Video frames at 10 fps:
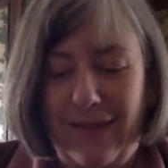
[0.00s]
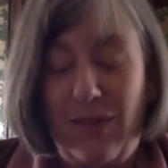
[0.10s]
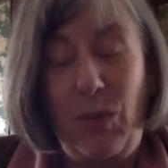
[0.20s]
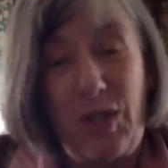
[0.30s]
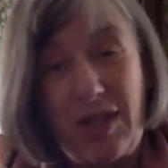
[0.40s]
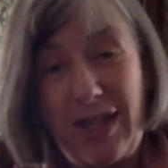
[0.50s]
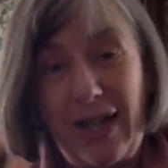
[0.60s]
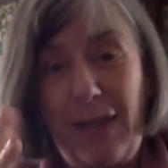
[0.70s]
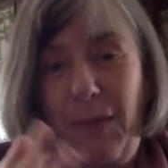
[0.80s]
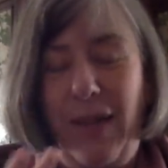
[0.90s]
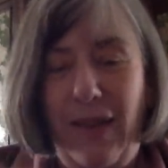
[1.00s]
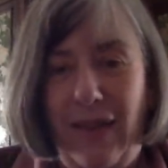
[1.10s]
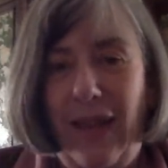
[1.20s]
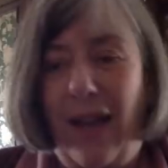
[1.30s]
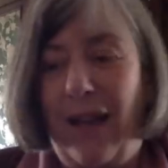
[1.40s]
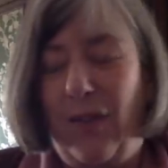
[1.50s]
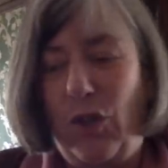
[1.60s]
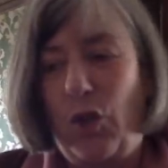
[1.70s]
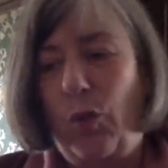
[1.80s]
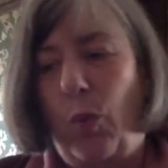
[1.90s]
which is telling me that
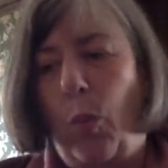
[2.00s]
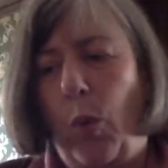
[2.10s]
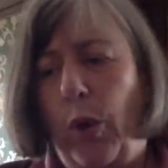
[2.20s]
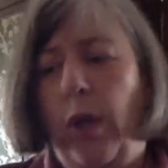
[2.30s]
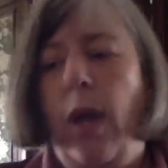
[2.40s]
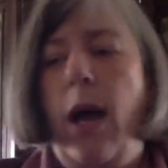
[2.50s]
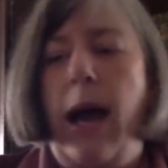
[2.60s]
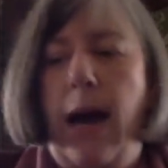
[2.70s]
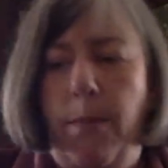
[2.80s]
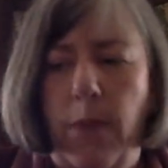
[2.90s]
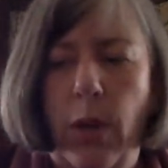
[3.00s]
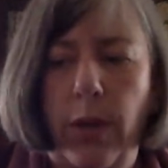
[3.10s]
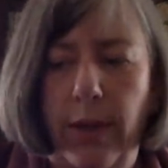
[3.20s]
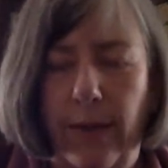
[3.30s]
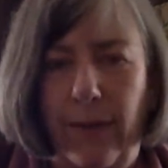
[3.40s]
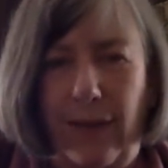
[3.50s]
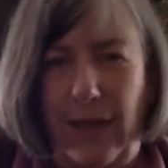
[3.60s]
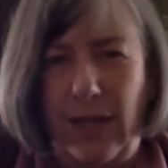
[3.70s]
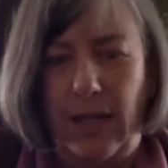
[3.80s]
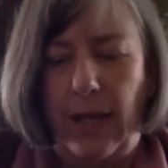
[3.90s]
the two will work
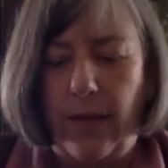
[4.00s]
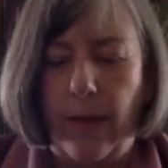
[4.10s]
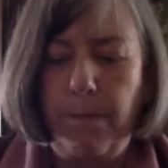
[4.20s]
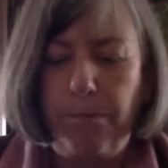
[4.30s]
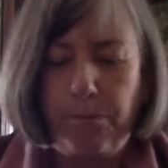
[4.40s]
harmoniously together.